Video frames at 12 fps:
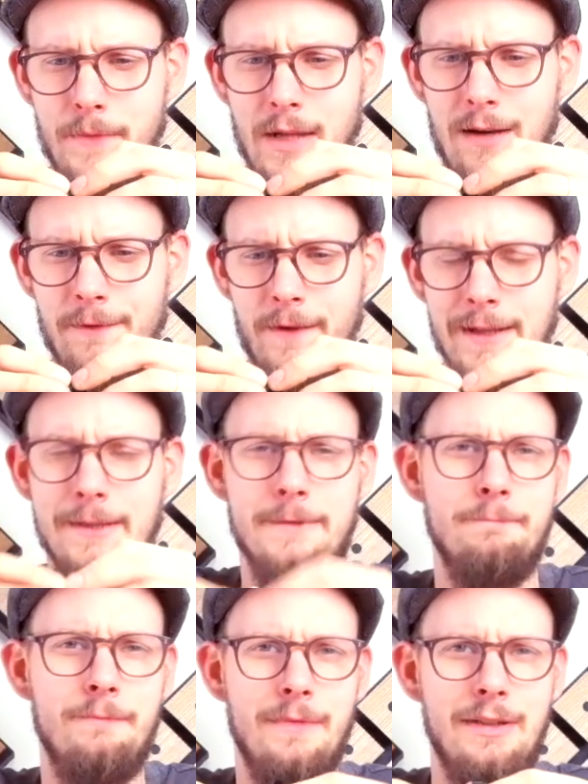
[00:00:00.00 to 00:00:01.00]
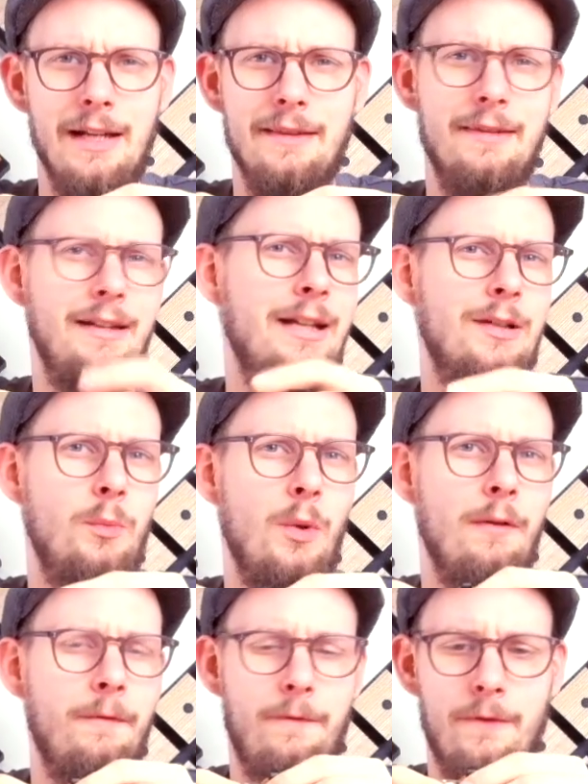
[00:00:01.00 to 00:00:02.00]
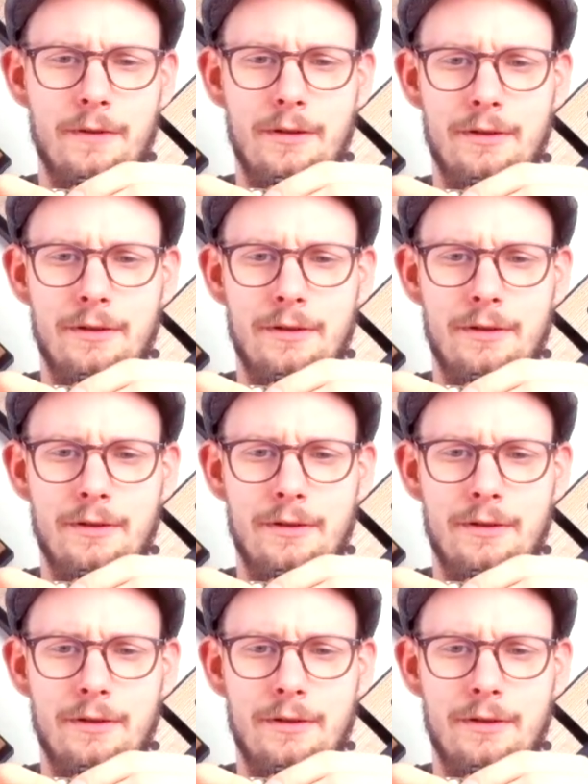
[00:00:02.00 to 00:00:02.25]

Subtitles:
I think that's it with